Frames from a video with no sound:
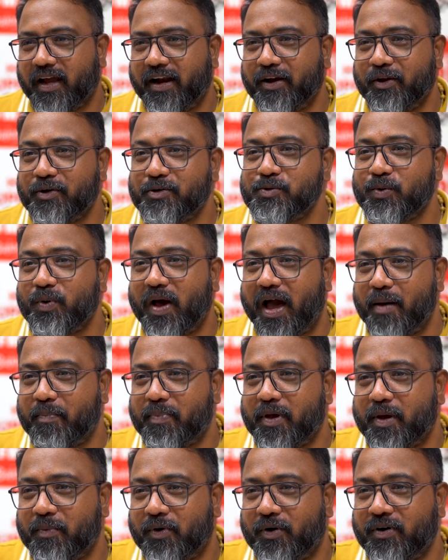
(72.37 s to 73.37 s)
and you're so
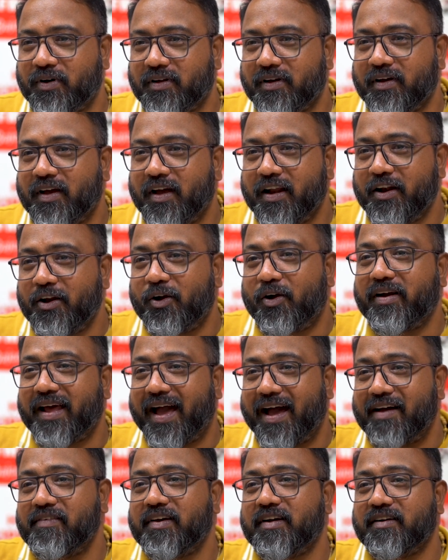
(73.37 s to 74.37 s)
happy about not
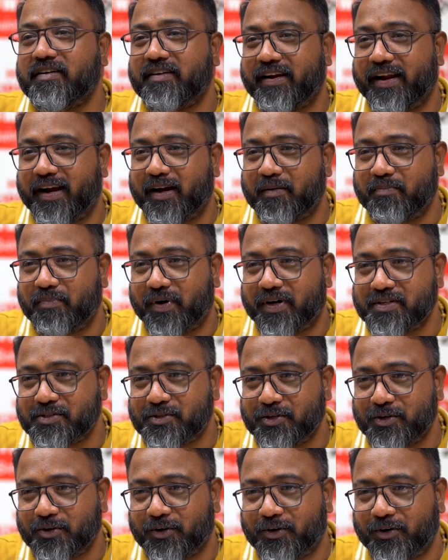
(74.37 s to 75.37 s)
having a direct bus
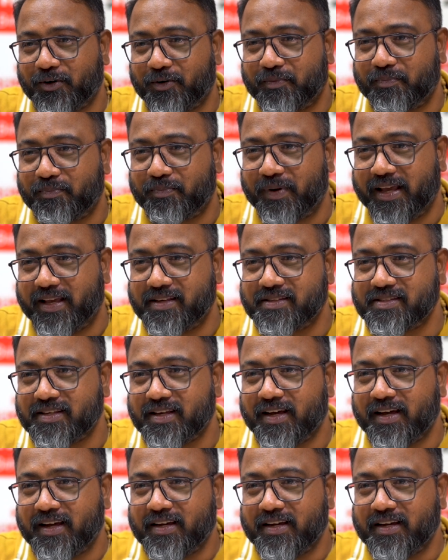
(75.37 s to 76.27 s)
to your place.